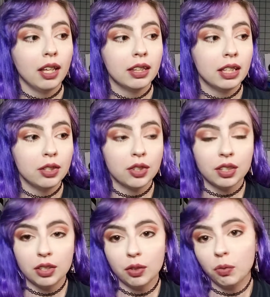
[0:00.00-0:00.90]
They just
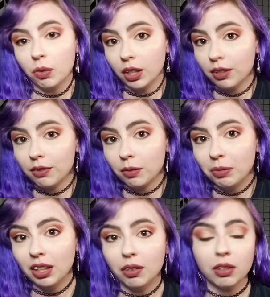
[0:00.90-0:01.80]
don't work for
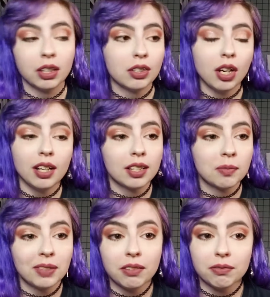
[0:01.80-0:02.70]
me. Or it's awesome
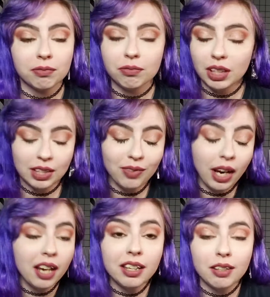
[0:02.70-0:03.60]
if it's
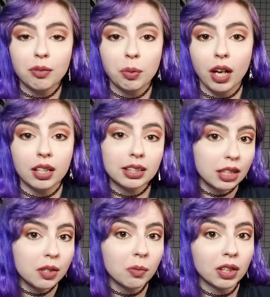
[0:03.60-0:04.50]
fine if a product
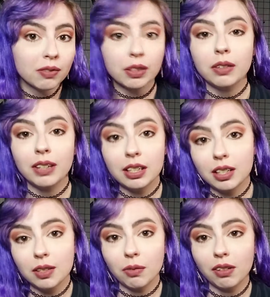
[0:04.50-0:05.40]
doesn't work for you that
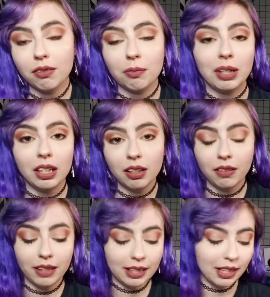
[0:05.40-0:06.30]
does work for me. You know,
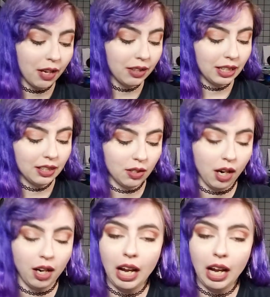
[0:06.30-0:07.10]
that's how things are.